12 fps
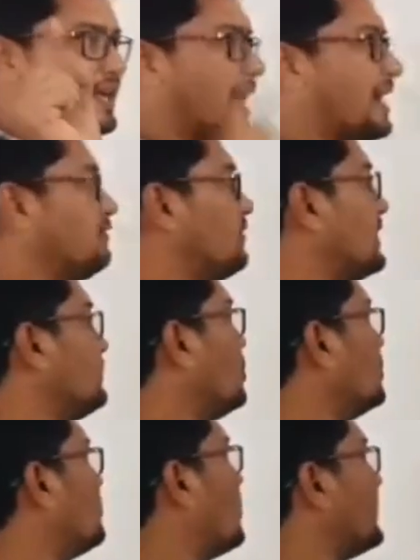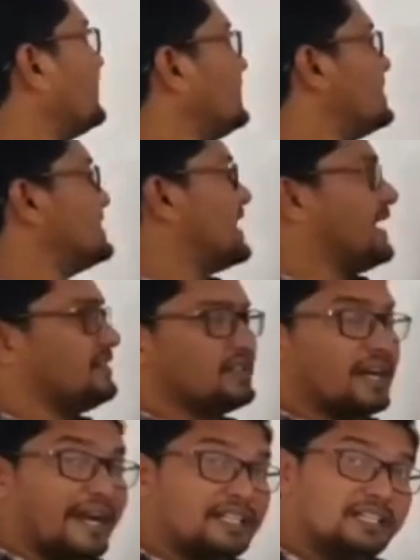And one more point is
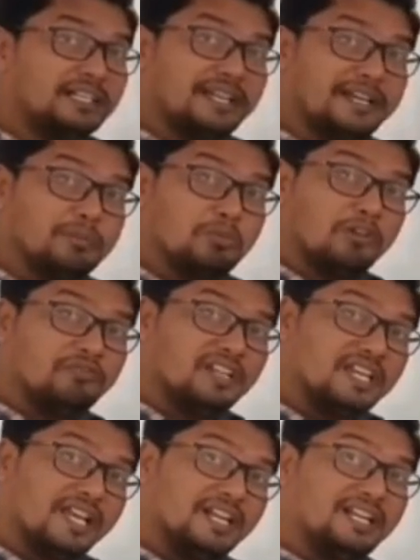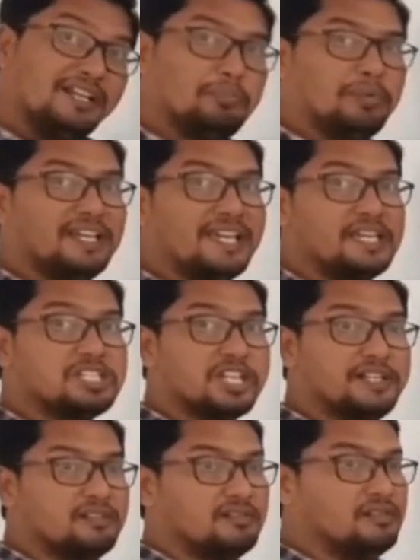that at the time of DNA
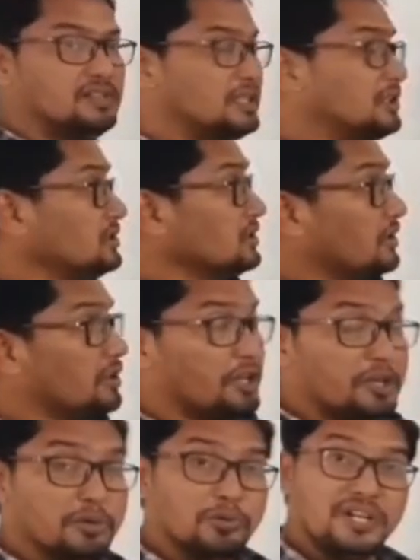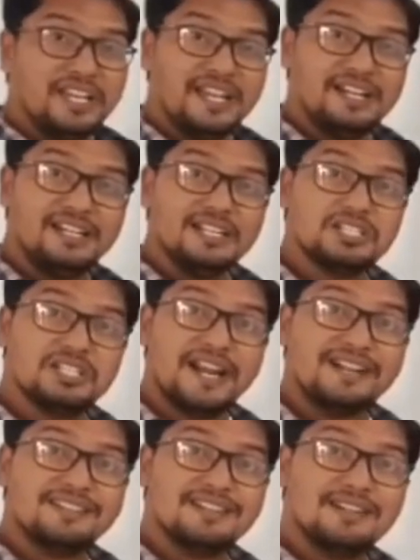replication, new DNA
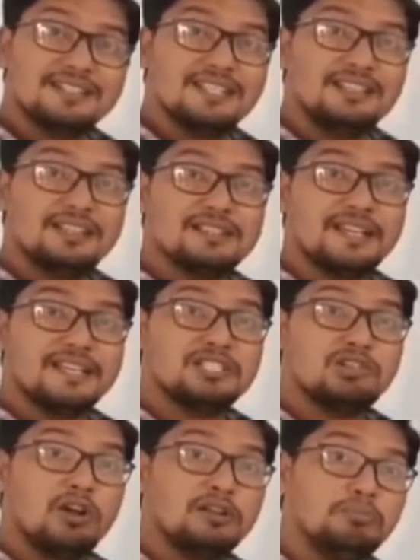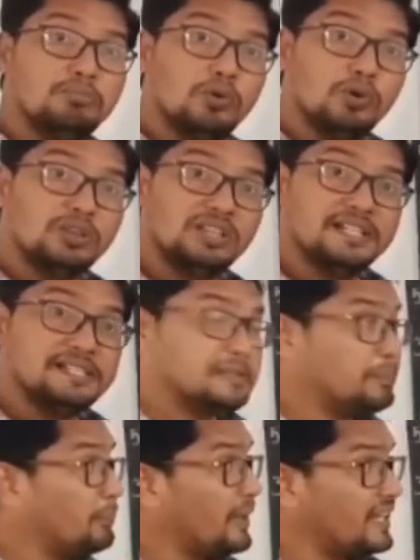strands are synthesized on both
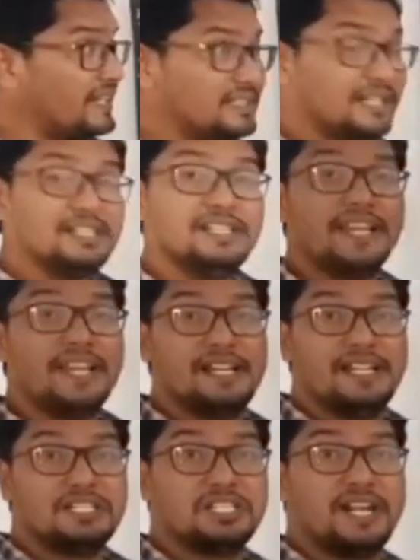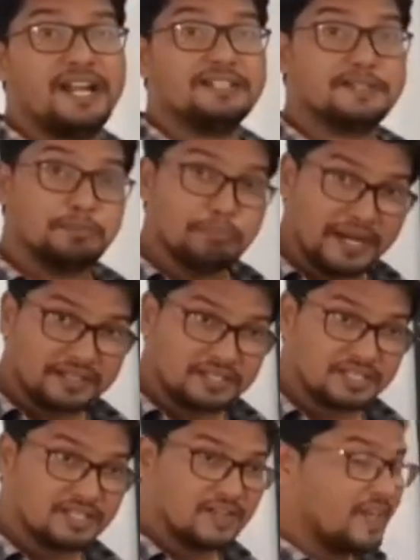the parental DNA strands.
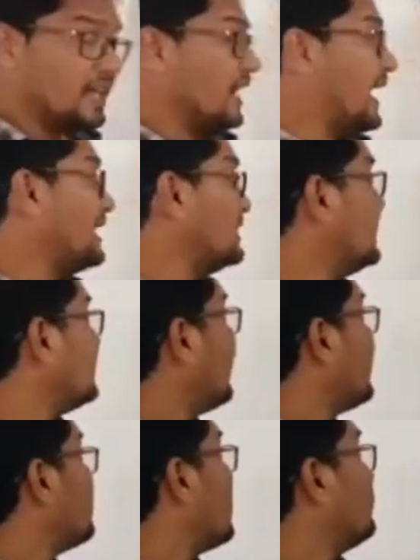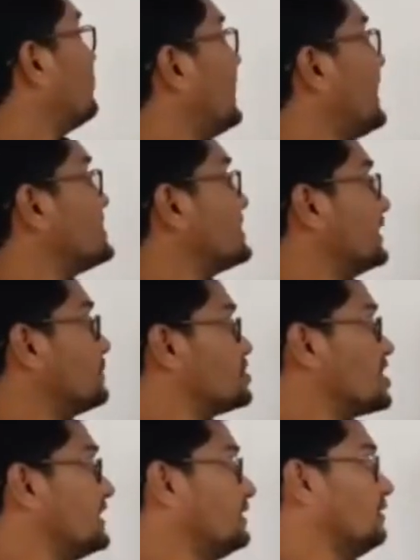But at the time of
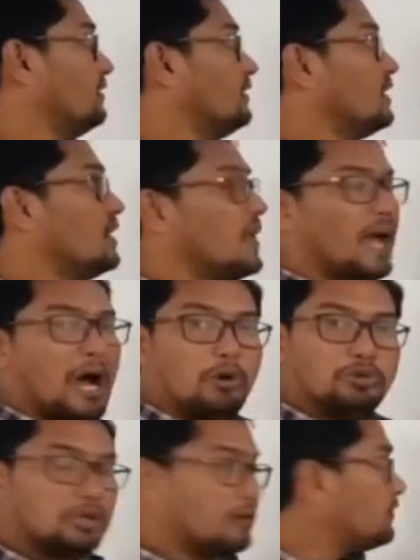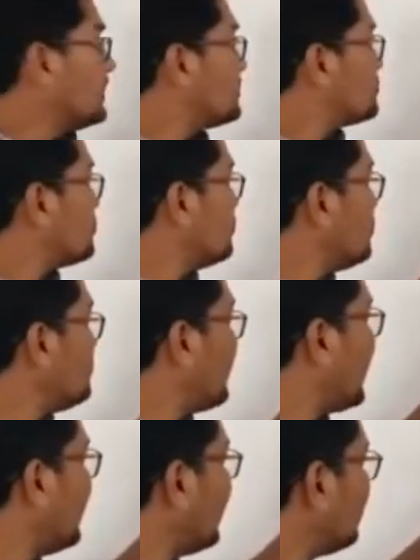transcription, out of the two
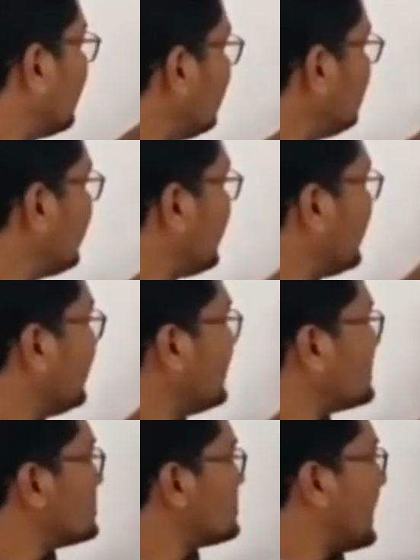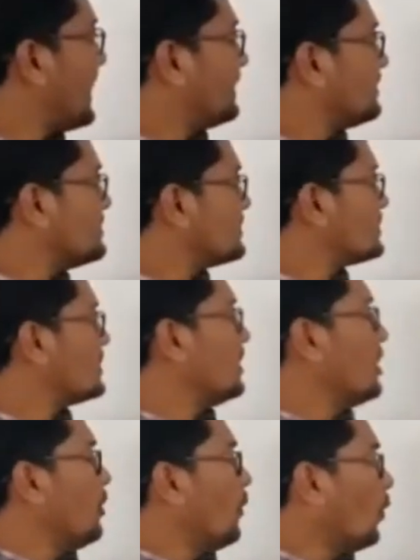parental DNA strands,
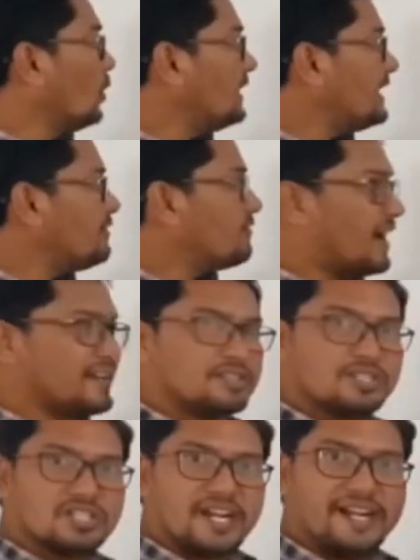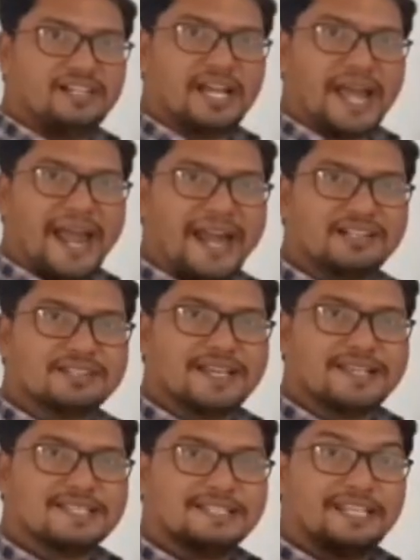only one strand acts
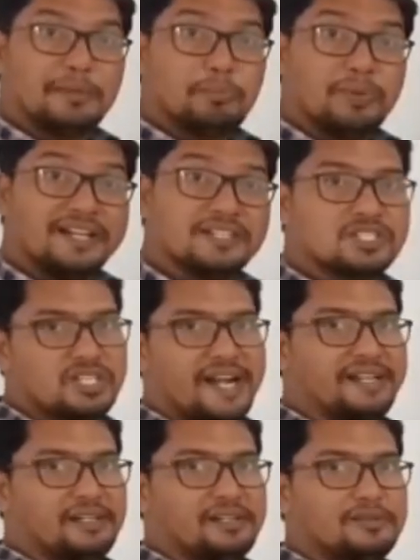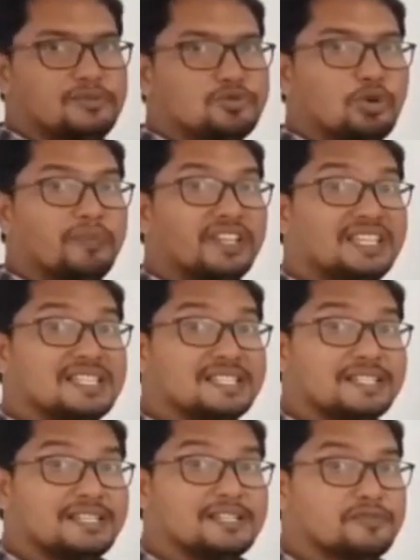as a template strand. So with this
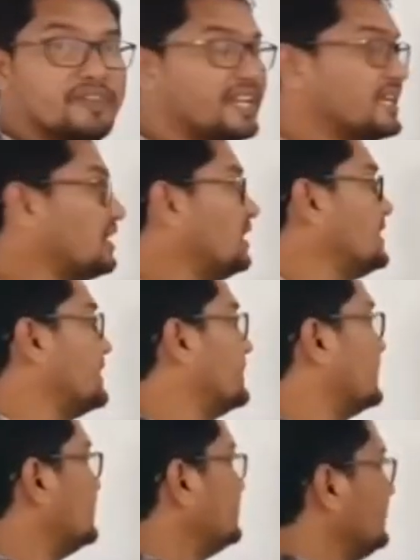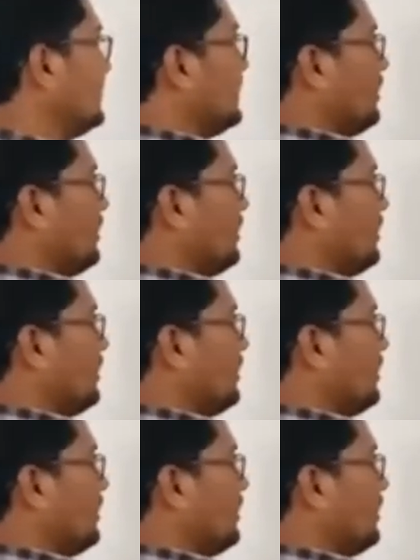it is very clear.